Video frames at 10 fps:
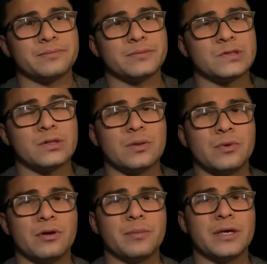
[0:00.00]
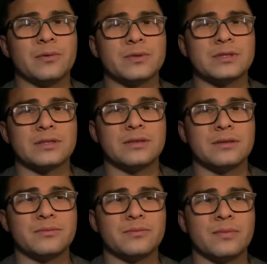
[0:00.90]
So I'll be right back with
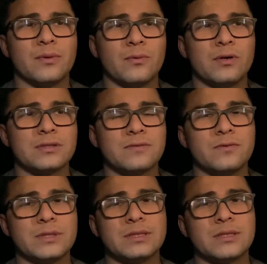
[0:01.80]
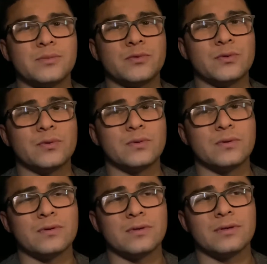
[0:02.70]
some words of wisdom
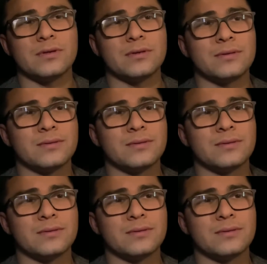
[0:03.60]
or